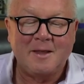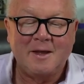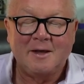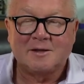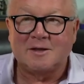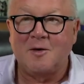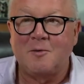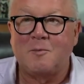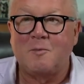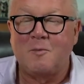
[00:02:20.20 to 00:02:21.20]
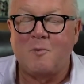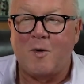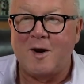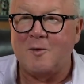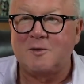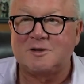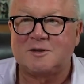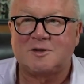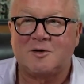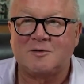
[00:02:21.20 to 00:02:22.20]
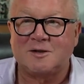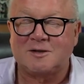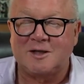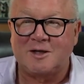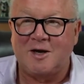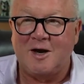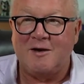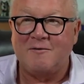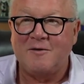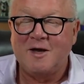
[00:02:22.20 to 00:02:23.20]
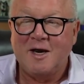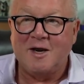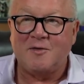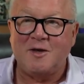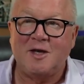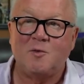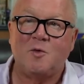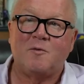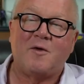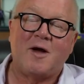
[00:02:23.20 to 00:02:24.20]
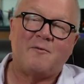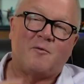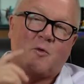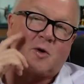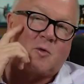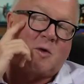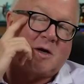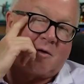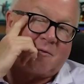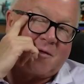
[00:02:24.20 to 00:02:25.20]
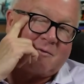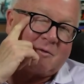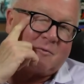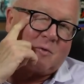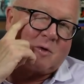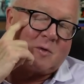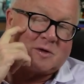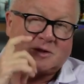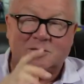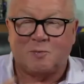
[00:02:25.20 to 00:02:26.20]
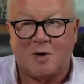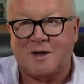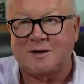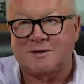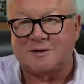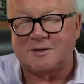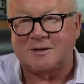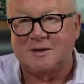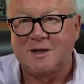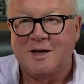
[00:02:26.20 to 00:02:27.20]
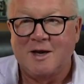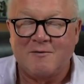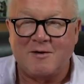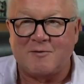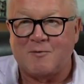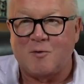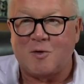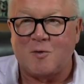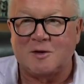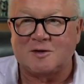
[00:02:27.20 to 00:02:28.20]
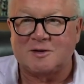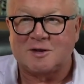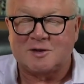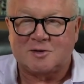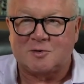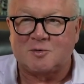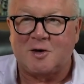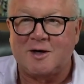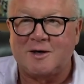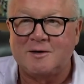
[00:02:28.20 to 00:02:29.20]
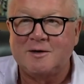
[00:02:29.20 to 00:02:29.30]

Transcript: So why don't we just start this thing off? And at the end, we'll find our favorite four questions, Breckin's favorite four questions that she'll try to